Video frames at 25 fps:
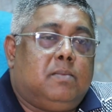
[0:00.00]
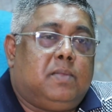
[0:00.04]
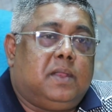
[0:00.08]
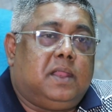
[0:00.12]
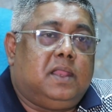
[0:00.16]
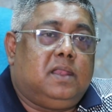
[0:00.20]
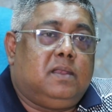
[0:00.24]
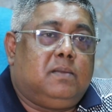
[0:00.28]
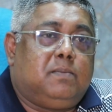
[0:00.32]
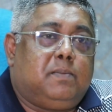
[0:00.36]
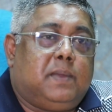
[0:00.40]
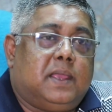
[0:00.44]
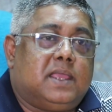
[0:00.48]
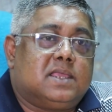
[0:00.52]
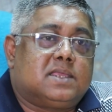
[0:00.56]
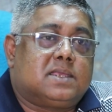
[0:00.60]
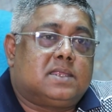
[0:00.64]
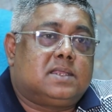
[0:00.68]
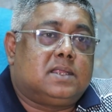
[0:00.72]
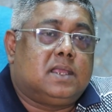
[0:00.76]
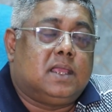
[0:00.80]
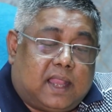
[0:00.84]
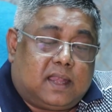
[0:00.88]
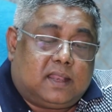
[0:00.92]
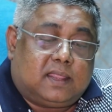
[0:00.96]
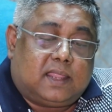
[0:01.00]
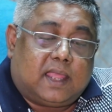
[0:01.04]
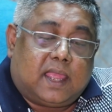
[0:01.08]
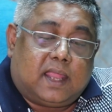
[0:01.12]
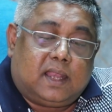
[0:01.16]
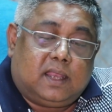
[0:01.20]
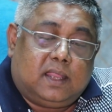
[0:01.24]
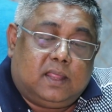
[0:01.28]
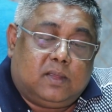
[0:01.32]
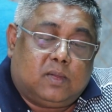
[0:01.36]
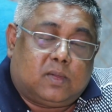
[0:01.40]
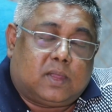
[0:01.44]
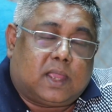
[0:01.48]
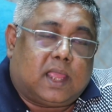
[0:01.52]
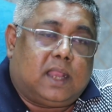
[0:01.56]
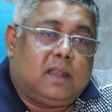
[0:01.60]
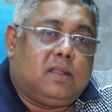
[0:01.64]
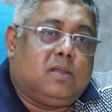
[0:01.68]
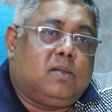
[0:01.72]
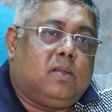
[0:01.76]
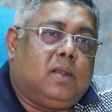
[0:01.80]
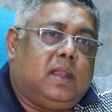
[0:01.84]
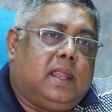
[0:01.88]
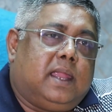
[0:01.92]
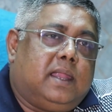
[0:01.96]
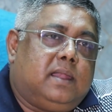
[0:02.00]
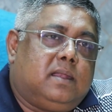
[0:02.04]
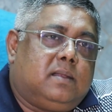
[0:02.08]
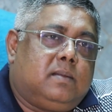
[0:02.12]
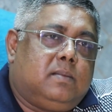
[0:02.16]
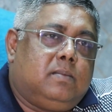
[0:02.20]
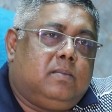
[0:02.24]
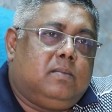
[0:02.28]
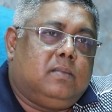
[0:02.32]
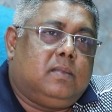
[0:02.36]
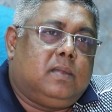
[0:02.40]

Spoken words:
print paste, and then you calculate